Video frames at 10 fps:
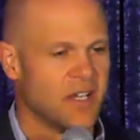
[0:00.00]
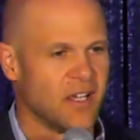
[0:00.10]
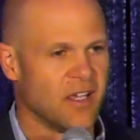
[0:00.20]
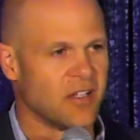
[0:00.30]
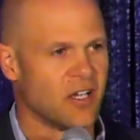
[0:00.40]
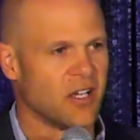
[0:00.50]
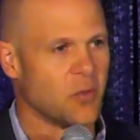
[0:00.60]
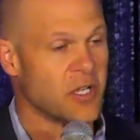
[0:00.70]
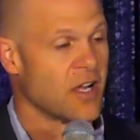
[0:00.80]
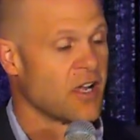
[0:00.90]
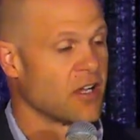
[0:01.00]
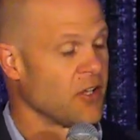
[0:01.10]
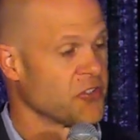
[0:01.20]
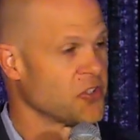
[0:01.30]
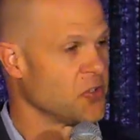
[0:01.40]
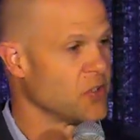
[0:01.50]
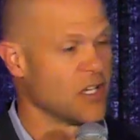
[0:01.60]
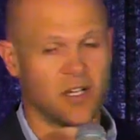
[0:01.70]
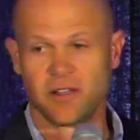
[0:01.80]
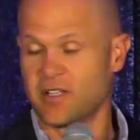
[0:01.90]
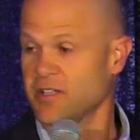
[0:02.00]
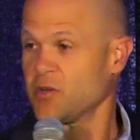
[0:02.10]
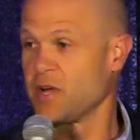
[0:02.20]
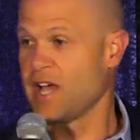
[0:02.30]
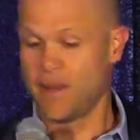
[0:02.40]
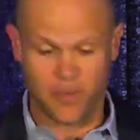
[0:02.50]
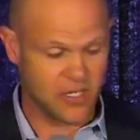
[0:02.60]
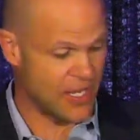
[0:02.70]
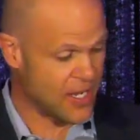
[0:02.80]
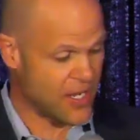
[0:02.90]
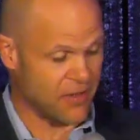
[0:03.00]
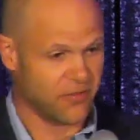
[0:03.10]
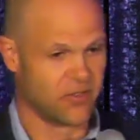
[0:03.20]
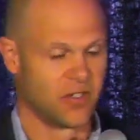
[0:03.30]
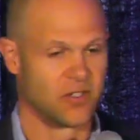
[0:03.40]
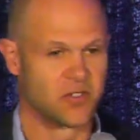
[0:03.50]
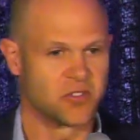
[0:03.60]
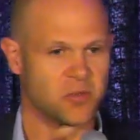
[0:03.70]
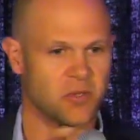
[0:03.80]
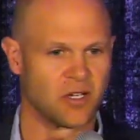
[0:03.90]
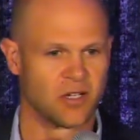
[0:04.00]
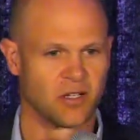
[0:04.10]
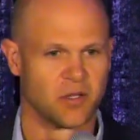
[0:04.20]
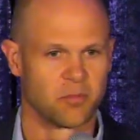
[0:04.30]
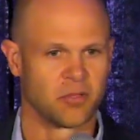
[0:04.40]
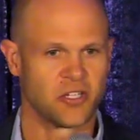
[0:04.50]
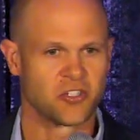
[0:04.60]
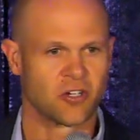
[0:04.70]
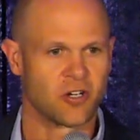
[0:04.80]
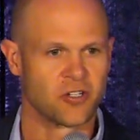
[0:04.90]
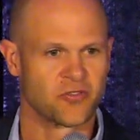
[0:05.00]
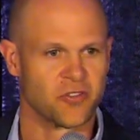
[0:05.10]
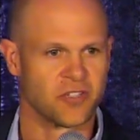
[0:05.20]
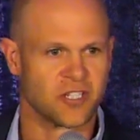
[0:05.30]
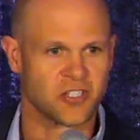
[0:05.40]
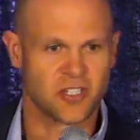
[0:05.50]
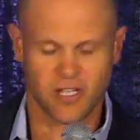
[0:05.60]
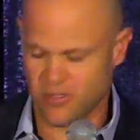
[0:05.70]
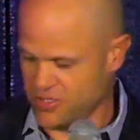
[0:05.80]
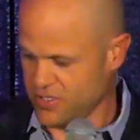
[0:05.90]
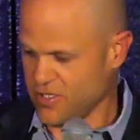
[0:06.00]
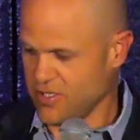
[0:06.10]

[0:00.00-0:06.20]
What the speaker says: And we happen to have some pledge cards for the touchdowns.